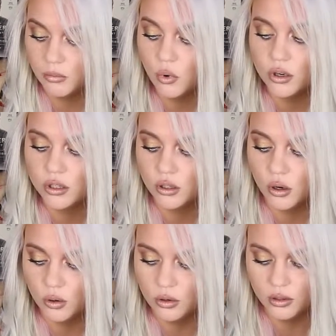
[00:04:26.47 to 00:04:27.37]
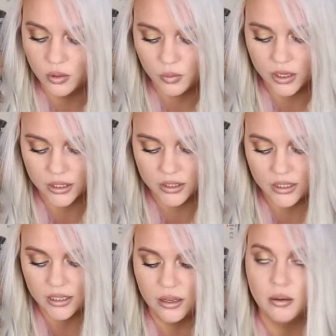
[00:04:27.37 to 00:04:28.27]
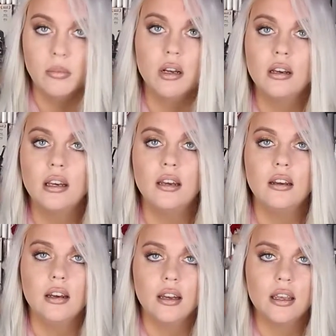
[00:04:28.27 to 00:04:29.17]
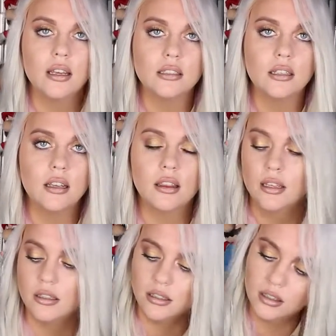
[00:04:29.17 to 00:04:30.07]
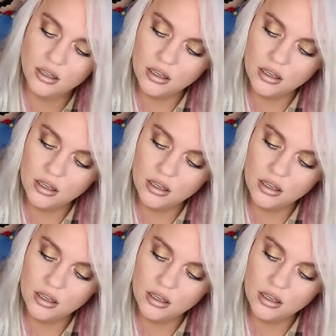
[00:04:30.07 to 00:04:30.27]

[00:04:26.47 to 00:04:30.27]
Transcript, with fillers: More so when I see them in a case like this.